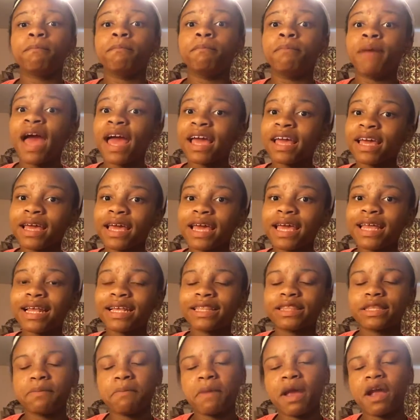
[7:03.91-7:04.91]
back again
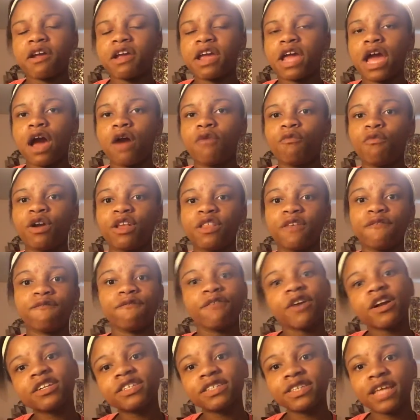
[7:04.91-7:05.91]
at the Marriott where the
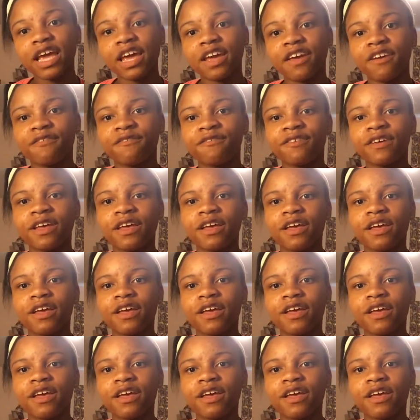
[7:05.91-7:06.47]
first day of